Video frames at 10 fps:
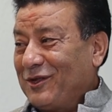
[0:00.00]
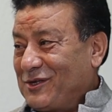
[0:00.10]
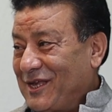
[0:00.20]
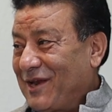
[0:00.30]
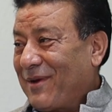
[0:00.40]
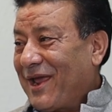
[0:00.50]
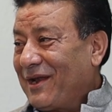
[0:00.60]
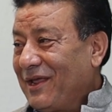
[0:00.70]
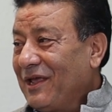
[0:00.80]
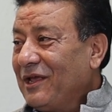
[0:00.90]
to the
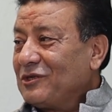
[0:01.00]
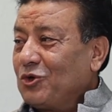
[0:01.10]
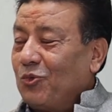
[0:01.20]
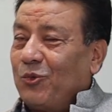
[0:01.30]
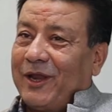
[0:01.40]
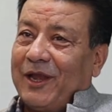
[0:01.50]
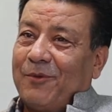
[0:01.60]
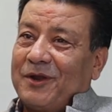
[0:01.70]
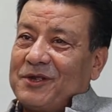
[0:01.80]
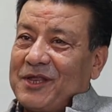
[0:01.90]
chairman. So,
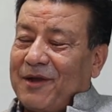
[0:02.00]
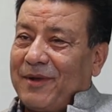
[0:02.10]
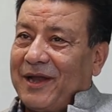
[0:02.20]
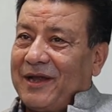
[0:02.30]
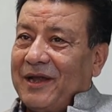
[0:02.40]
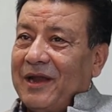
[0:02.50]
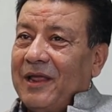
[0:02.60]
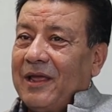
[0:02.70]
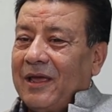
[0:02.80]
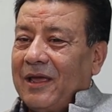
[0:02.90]
wherever chairman
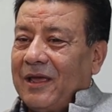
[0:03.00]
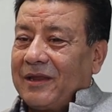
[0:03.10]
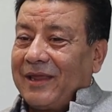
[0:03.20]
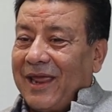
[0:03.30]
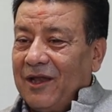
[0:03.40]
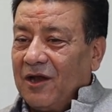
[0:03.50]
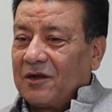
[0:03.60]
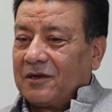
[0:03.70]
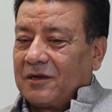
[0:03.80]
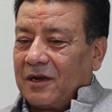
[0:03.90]
uh,
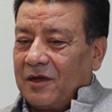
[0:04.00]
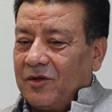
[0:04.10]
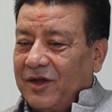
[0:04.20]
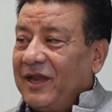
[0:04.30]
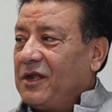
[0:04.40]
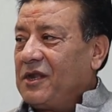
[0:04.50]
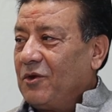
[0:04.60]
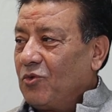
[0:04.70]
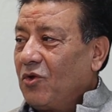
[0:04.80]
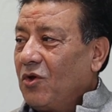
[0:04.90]
cannot reach,
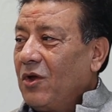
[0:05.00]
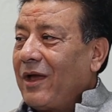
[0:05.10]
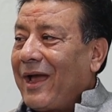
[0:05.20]
you know,